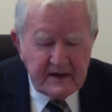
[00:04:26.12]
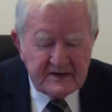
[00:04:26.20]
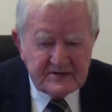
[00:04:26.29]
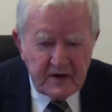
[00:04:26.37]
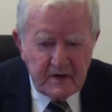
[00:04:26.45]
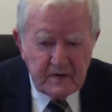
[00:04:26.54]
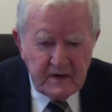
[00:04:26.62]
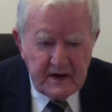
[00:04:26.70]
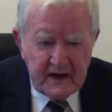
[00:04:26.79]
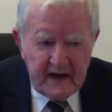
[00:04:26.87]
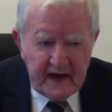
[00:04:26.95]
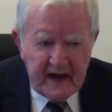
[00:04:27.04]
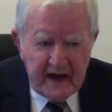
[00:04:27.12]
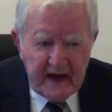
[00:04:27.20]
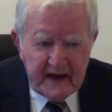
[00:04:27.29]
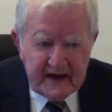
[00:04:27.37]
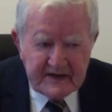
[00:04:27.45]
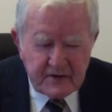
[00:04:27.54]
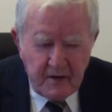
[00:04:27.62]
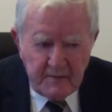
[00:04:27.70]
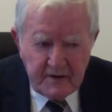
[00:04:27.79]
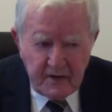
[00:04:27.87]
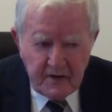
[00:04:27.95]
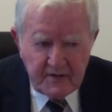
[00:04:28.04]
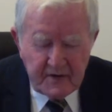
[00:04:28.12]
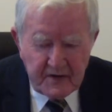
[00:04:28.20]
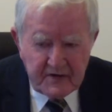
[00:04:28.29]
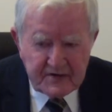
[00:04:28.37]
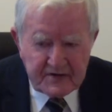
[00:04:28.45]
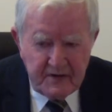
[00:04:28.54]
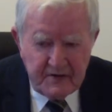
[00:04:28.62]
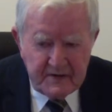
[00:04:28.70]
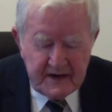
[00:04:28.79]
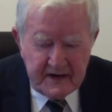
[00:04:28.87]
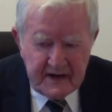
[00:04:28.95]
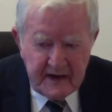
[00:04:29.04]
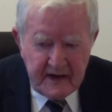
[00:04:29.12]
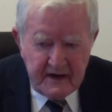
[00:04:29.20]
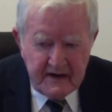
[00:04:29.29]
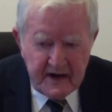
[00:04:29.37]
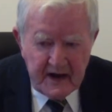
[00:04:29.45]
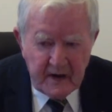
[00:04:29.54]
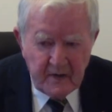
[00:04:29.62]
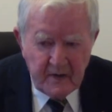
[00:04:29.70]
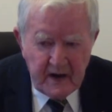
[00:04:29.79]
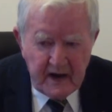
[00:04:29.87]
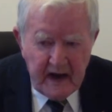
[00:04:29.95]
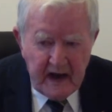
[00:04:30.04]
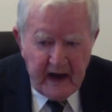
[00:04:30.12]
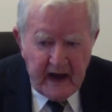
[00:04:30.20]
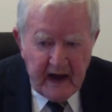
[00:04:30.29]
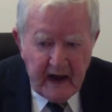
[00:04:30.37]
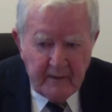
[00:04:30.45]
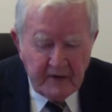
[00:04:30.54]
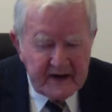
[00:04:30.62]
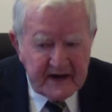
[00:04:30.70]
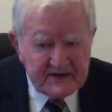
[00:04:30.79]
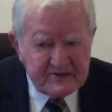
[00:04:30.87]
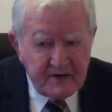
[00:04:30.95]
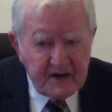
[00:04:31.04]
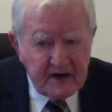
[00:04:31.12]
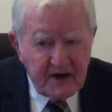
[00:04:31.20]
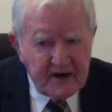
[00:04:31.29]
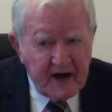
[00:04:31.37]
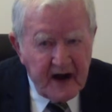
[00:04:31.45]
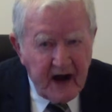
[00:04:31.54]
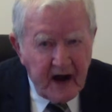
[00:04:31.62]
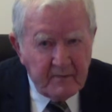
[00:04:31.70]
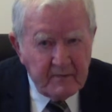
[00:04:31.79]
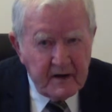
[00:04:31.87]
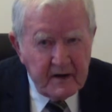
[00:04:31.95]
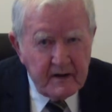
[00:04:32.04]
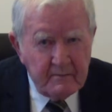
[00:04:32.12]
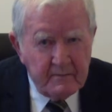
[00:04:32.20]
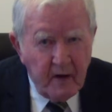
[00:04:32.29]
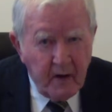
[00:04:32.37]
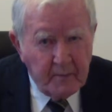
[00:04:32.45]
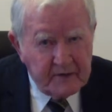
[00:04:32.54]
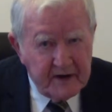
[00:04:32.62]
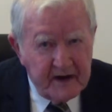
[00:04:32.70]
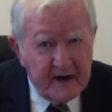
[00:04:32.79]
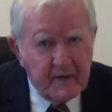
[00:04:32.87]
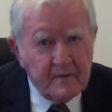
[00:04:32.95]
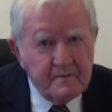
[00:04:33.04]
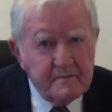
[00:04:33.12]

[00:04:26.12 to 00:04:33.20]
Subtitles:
So he's coming under scrutiny now, but he has done a lot of harm up to now.